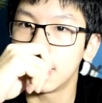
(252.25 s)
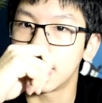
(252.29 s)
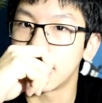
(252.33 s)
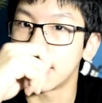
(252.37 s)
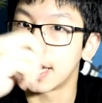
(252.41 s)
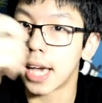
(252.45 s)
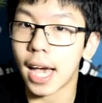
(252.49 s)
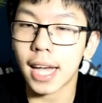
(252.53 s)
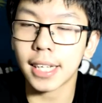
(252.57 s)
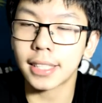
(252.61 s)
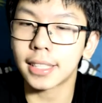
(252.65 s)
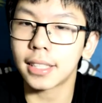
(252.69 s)

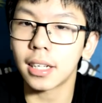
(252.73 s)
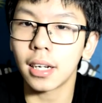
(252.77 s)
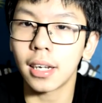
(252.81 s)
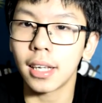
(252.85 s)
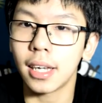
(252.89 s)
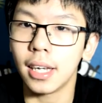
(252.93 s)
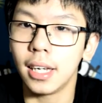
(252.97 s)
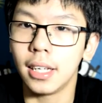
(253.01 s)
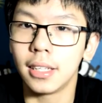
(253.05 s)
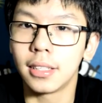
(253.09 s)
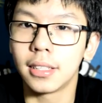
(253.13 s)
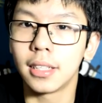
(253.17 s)

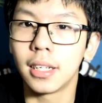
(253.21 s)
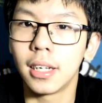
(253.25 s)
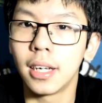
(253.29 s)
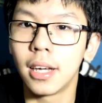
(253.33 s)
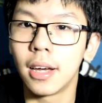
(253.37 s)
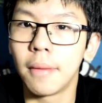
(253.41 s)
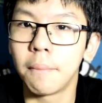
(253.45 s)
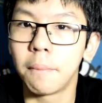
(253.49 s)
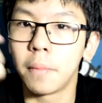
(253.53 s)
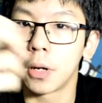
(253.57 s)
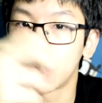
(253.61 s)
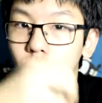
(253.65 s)
gasoline,
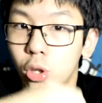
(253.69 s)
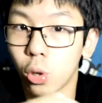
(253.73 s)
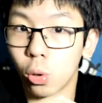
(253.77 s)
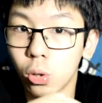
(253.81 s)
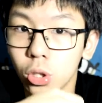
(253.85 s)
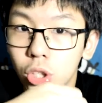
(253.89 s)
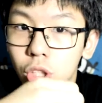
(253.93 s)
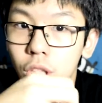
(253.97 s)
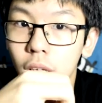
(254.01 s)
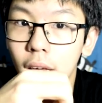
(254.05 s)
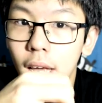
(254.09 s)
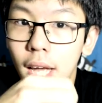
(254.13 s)
but
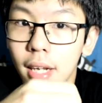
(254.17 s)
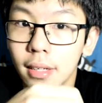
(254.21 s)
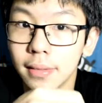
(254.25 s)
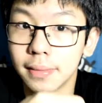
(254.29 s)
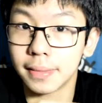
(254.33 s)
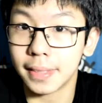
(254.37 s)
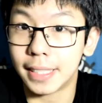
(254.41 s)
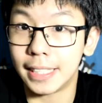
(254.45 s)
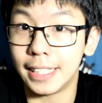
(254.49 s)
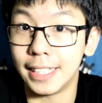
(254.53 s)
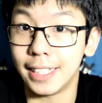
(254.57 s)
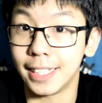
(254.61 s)
towards the
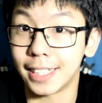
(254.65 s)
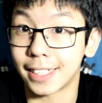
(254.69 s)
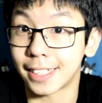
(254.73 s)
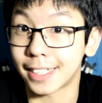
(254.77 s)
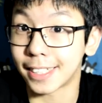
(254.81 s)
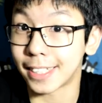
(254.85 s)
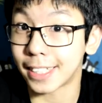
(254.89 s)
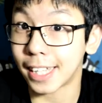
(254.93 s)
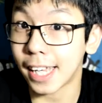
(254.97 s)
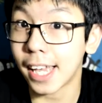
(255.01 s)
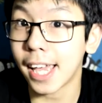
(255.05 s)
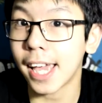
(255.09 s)
end, he
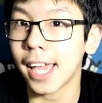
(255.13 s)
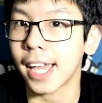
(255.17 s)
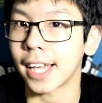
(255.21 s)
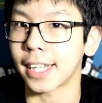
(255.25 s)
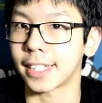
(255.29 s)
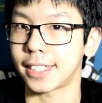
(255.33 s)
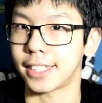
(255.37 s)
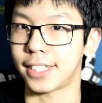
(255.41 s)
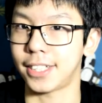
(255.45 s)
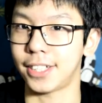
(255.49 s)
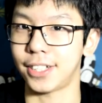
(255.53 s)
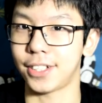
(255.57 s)

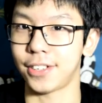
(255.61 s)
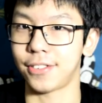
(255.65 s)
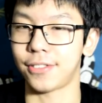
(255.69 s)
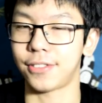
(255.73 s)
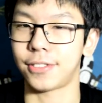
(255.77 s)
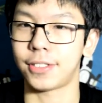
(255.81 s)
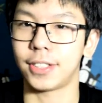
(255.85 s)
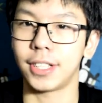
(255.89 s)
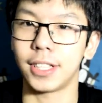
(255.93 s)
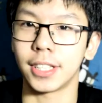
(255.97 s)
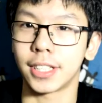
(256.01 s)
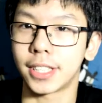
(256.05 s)
attacks
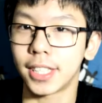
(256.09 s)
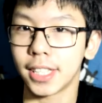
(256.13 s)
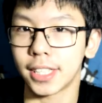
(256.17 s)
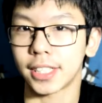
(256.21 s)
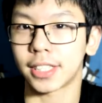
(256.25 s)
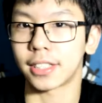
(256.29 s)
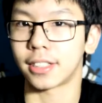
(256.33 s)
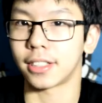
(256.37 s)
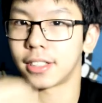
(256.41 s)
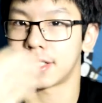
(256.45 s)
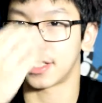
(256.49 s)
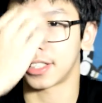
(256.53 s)
the
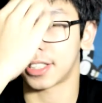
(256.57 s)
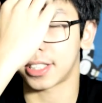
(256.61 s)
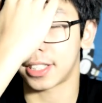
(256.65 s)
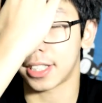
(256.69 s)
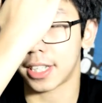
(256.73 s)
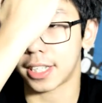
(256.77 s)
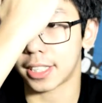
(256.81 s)
sisters.